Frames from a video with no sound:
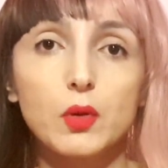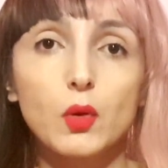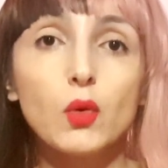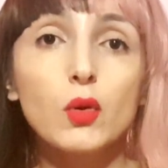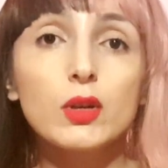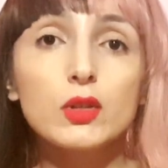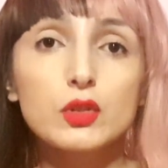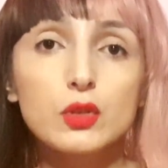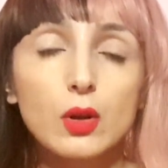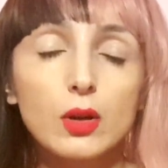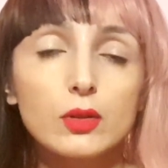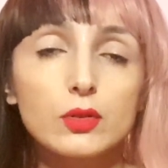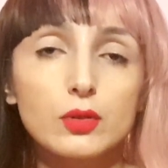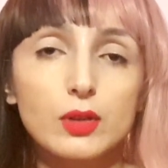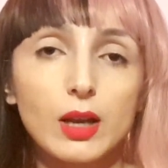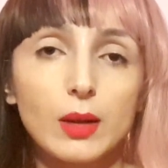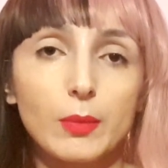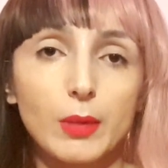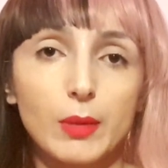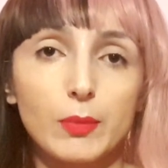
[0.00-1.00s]
Who is going to
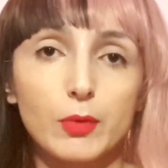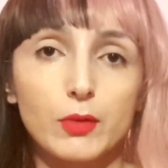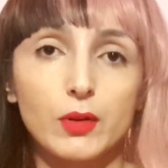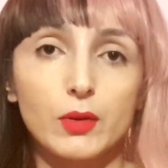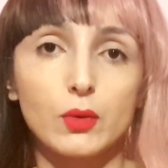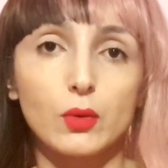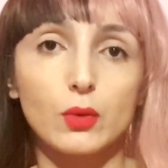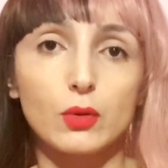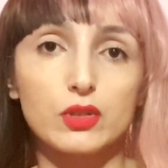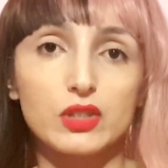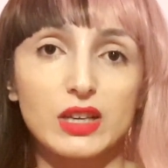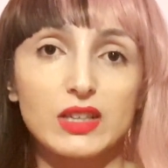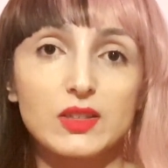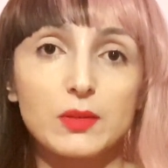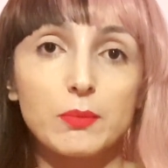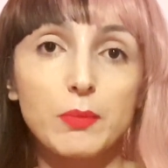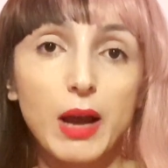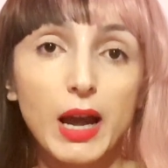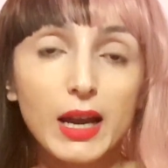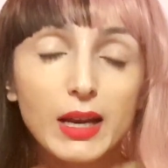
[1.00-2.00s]
come up on the Google
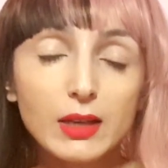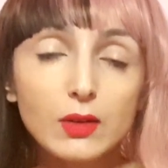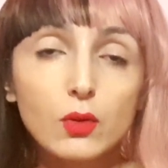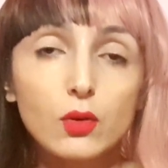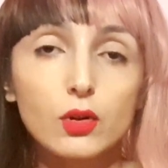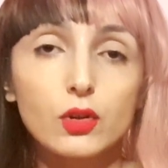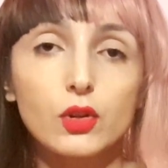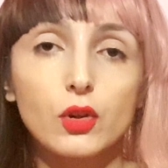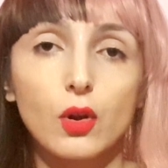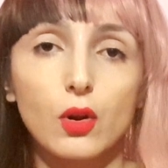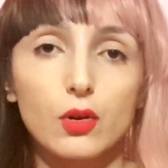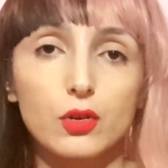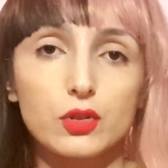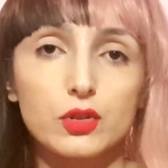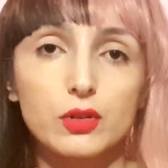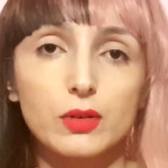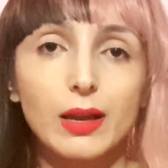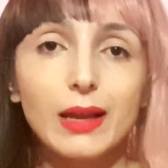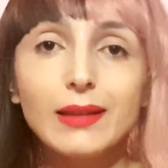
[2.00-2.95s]
search, mine or yours?